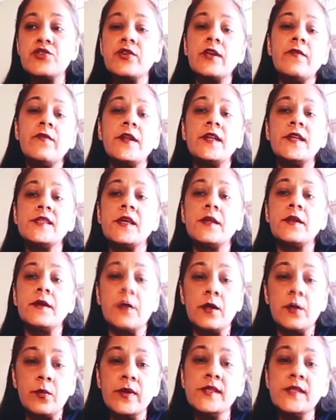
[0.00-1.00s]
when it is an
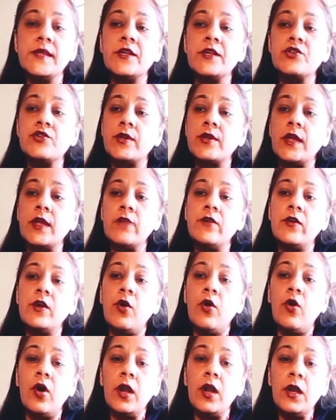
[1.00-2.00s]
urban century, we
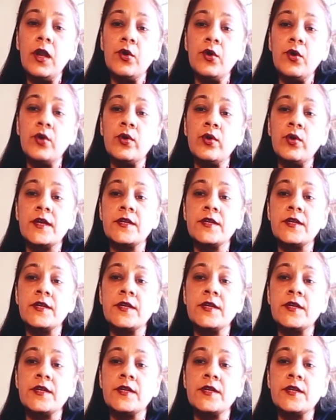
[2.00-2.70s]
all know that